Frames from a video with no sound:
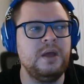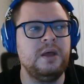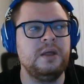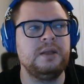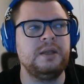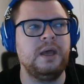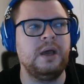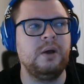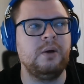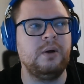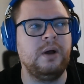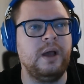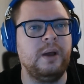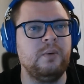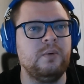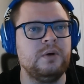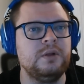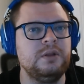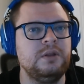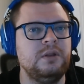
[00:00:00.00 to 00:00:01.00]
Now I
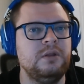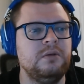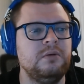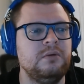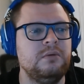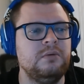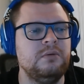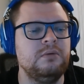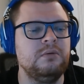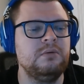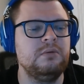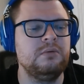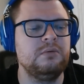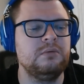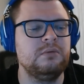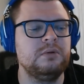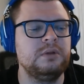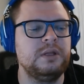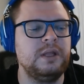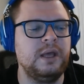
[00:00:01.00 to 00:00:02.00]
want to
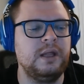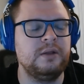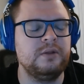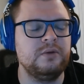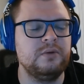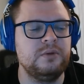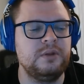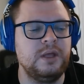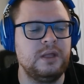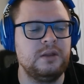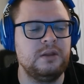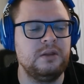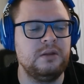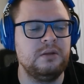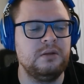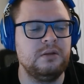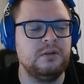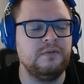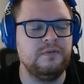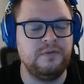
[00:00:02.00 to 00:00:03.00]
tell you that
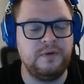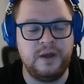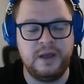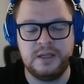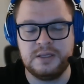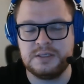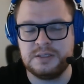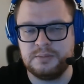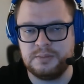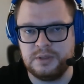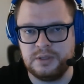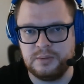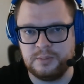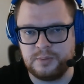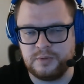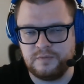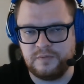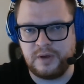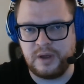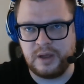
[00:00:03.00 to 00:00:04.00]
the files I'm going to
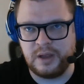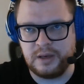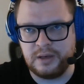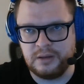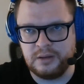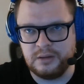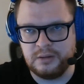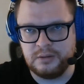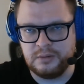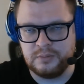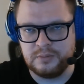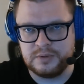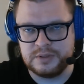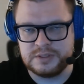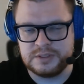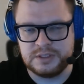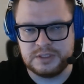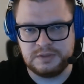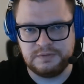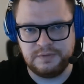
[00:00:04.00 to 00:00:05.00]
provide
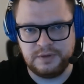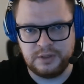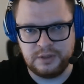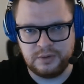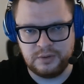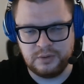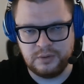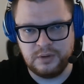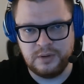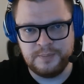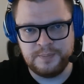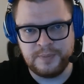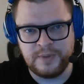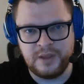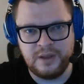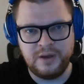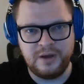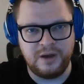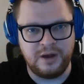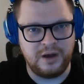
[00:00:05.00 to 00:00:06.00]
with this video
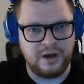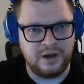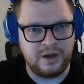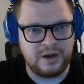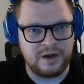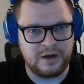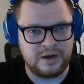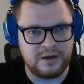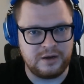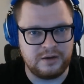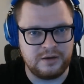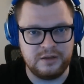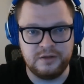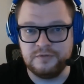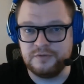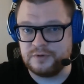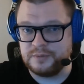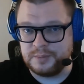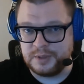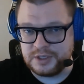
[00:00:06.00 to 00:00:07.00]
are
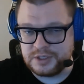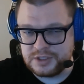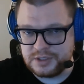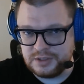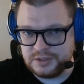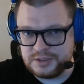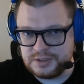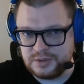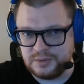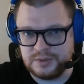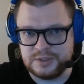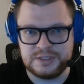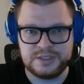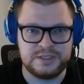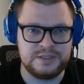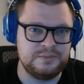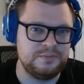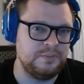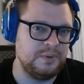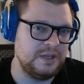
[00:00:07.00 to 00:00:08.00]
informational. So this
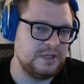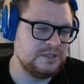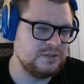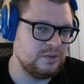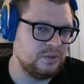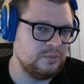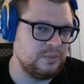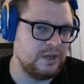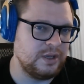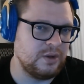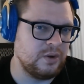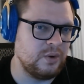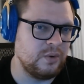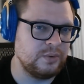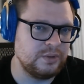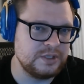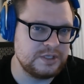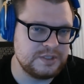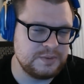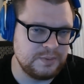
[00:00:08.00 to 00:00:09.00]
is based on my
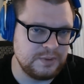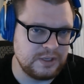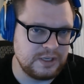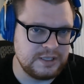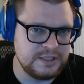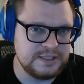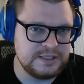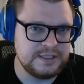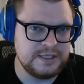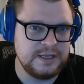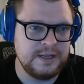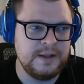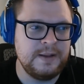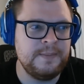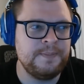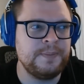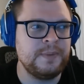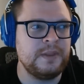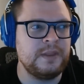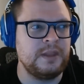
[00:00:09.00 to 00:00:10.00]
own experience.
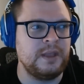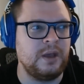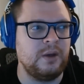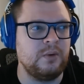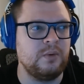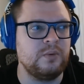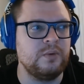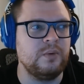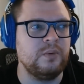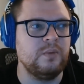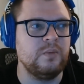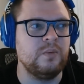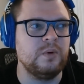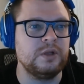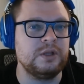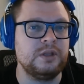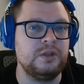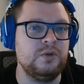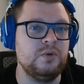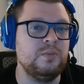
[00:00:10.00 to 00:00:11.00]
Now,
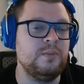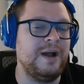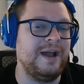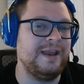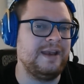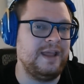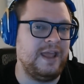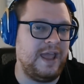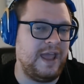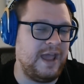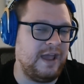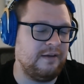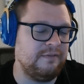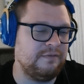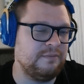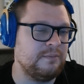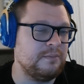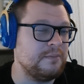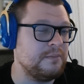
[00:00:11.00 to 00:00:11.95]
what you might have